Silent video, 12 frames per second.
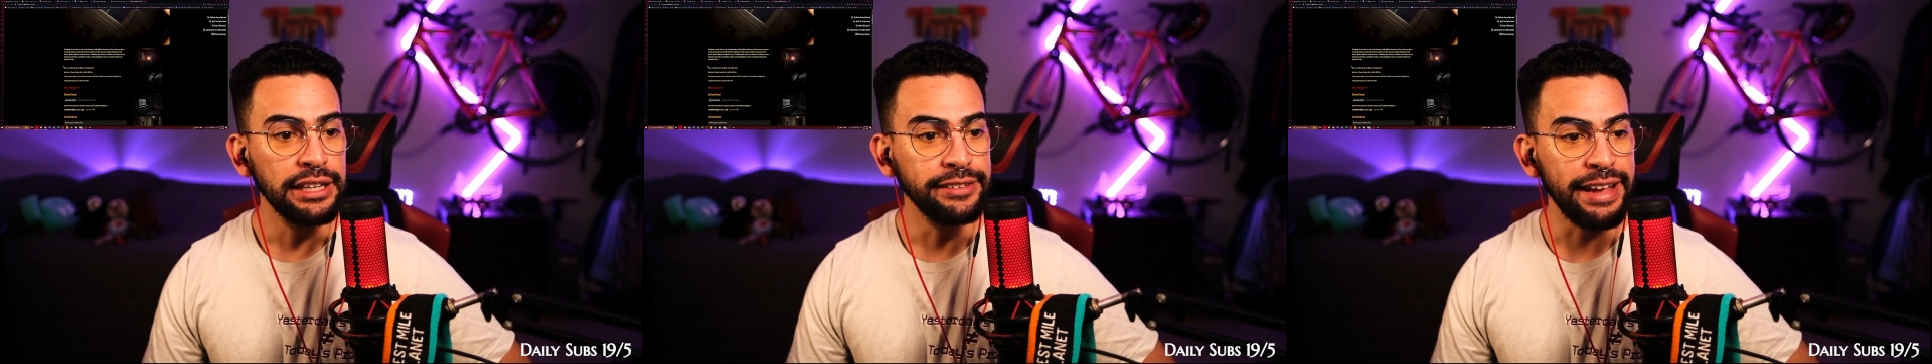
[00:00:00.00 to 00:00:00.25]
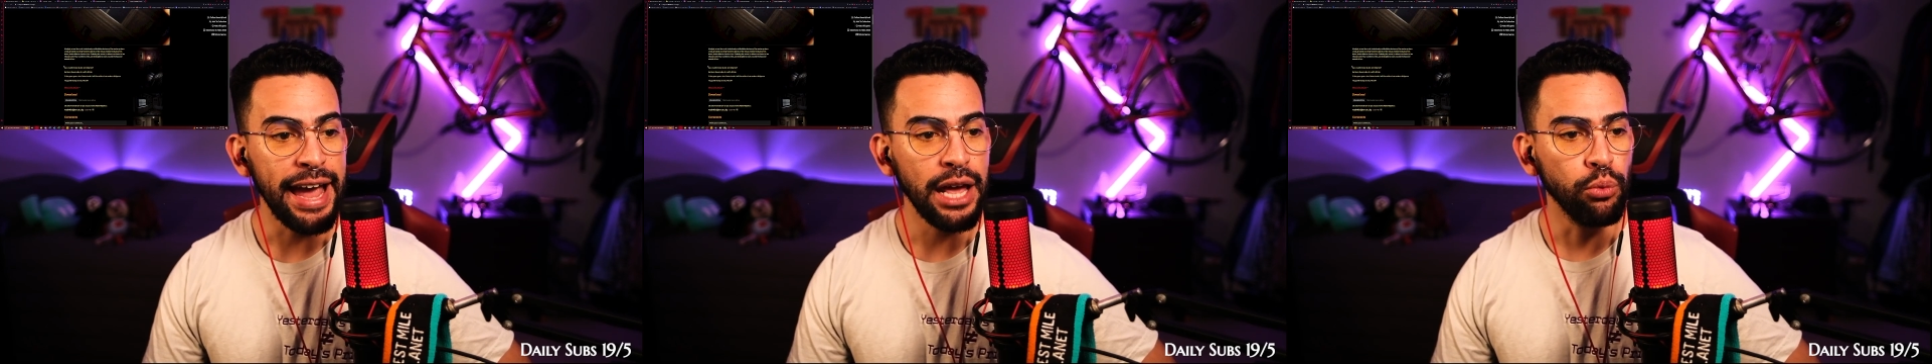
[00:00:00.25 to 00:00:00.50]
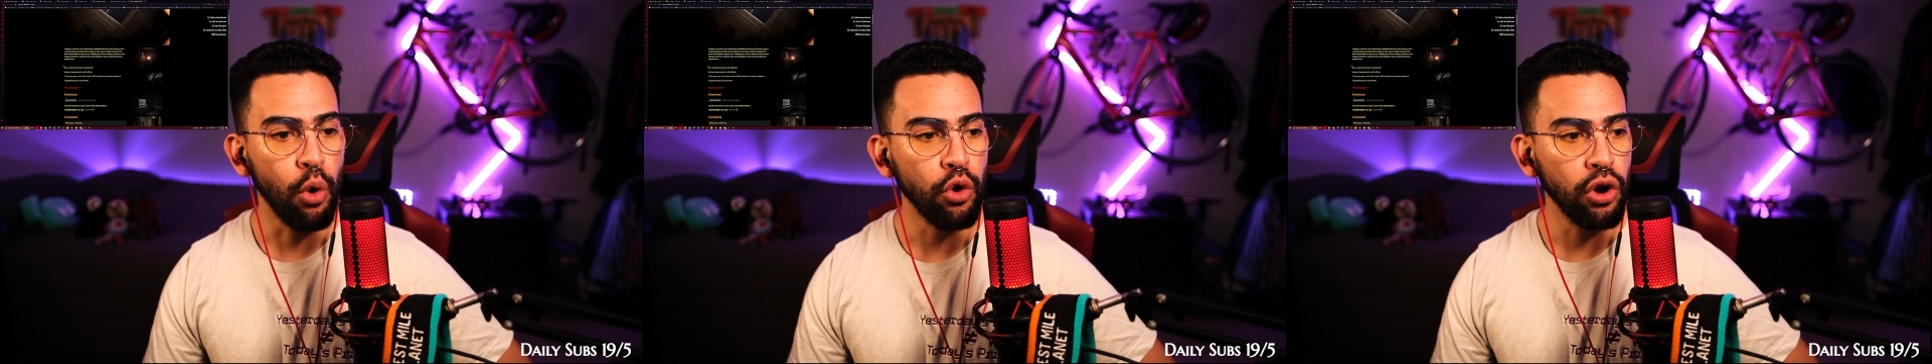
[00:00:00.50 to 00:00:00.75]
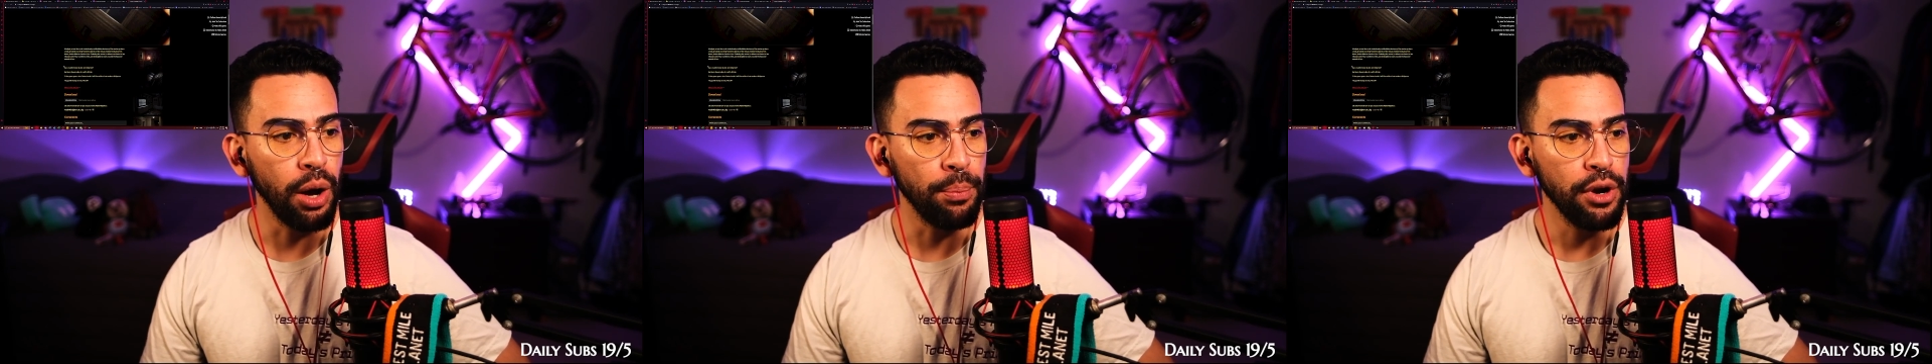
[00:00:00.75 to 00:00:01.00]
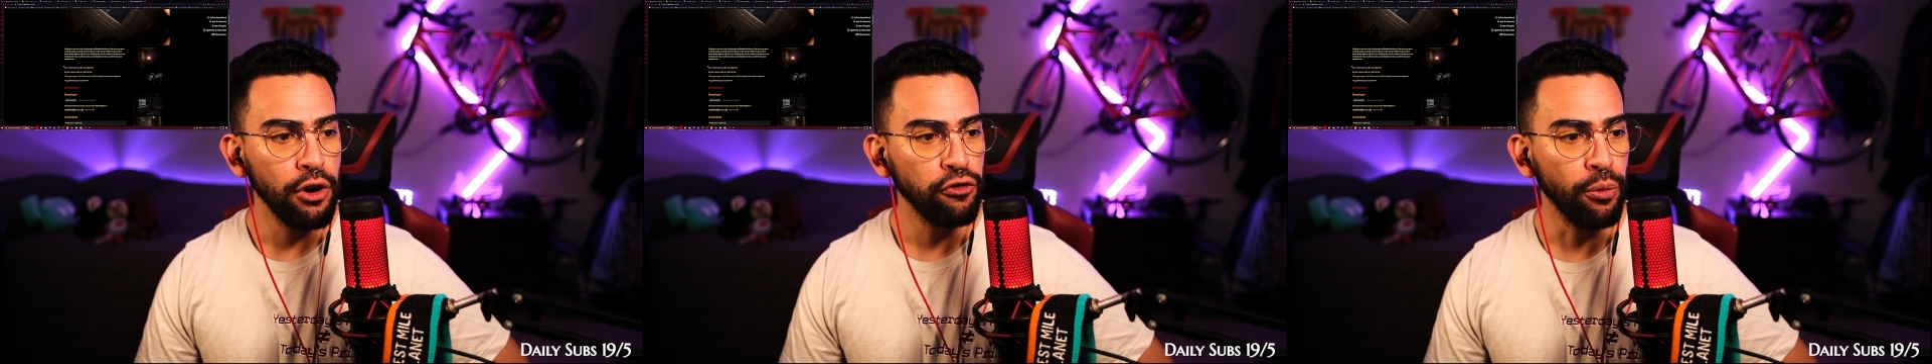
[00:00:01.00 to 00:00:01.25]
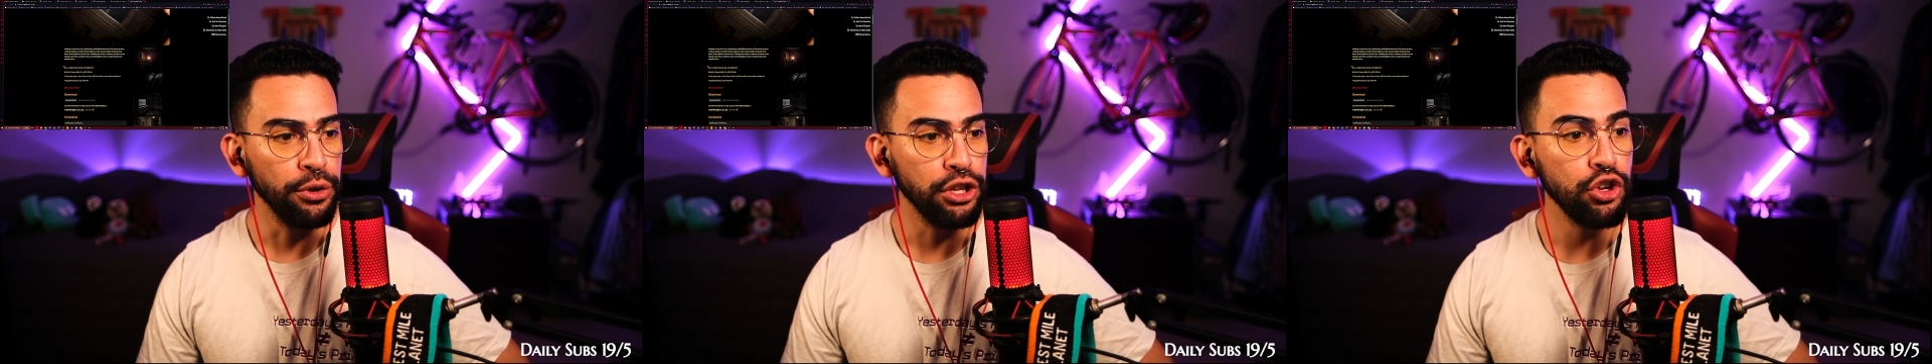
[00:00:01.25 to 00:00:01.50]
Dan woke up
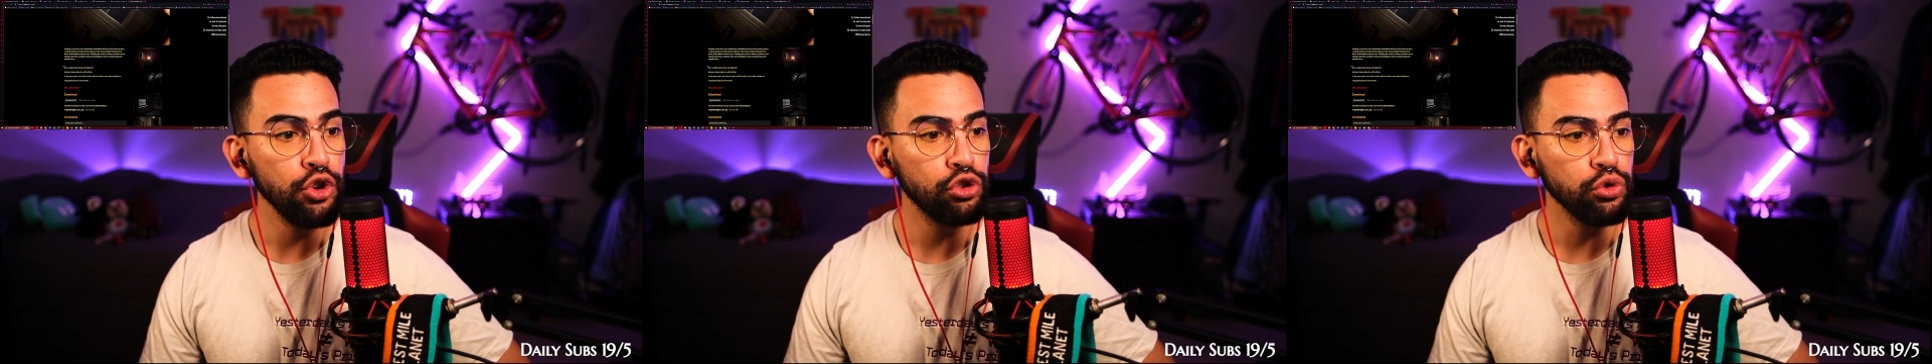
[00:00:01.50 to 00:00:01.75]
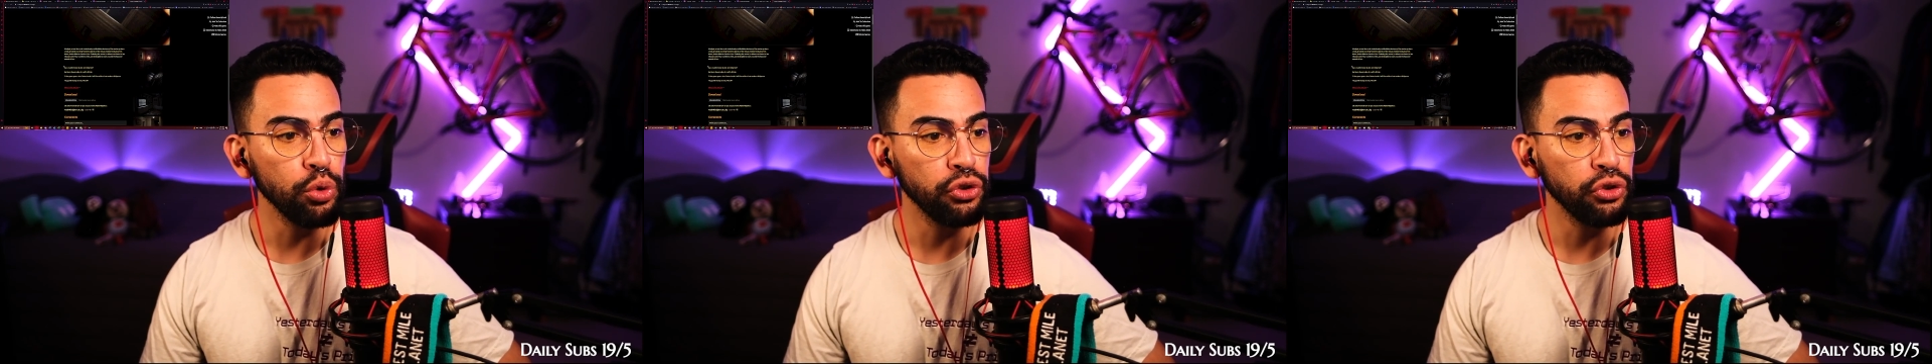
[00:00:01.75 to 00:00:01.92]
from unusual